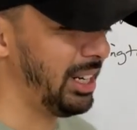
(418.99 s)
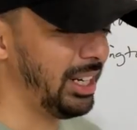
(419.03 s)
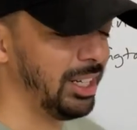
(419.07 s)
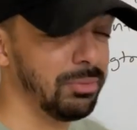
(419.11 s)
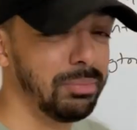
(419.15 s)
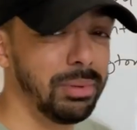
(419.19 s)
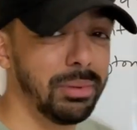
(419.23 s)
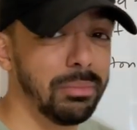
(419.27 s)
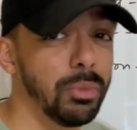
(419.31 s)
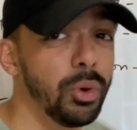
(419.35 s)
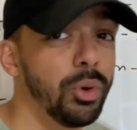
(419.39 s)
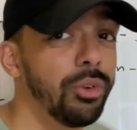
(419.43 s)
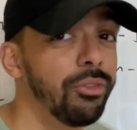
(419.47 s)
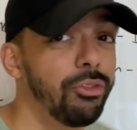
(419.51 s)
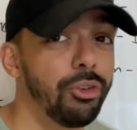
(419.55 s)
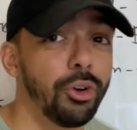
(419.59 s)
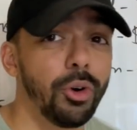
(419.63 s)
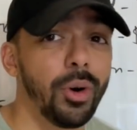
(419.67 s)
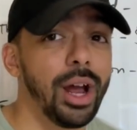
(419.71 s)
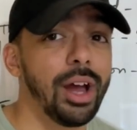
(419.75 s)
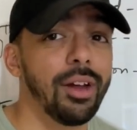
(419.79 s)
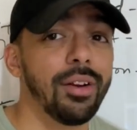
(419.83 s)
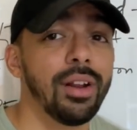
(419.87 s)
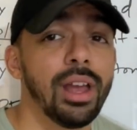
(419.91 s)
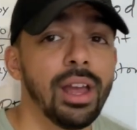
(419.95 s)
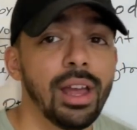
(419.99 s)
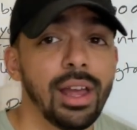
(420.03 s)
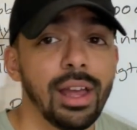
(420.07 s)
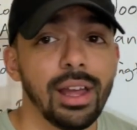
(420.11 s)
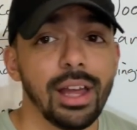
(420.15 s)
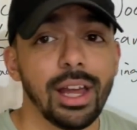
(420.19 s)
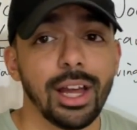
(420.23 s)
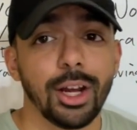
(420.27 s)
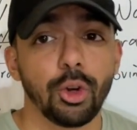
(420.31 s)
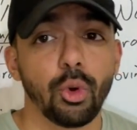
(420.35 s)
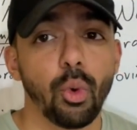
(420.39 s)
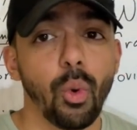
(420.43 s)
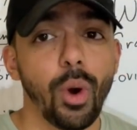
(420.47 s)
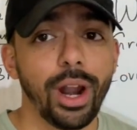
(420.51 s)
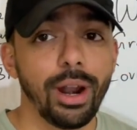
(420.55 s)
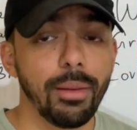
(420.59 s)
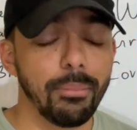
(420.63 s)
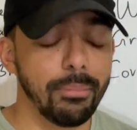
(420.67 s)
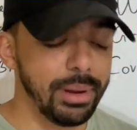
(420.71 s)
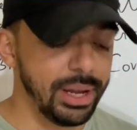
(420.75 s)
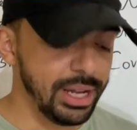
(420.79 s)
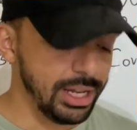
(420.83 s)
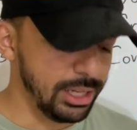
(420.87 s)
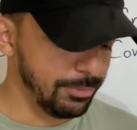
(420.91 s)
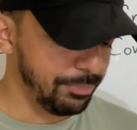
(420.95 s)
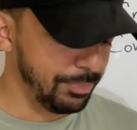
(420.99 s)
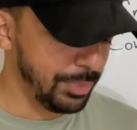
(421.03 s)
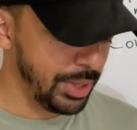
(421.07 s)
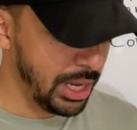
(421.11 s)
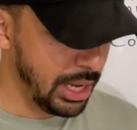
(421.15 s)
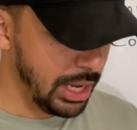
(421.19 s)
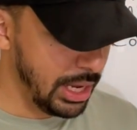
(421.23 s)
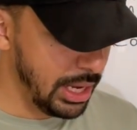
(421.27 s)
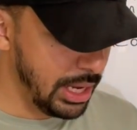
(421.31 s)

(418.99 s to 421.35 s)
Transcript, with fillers: He's been moved around quite a bit.